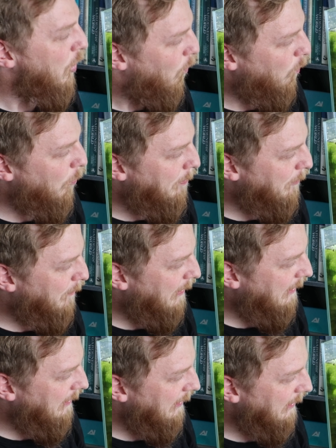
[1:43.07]
will be
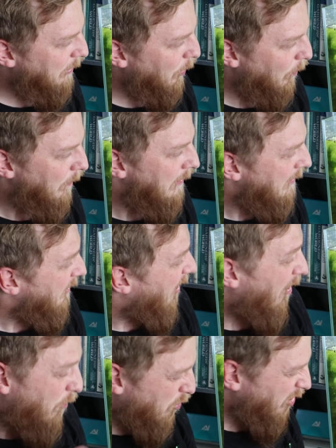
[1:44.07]
really cool.
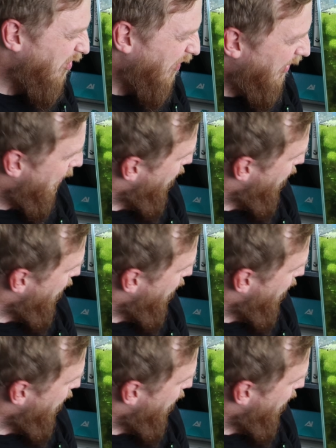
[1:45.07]
I've also got the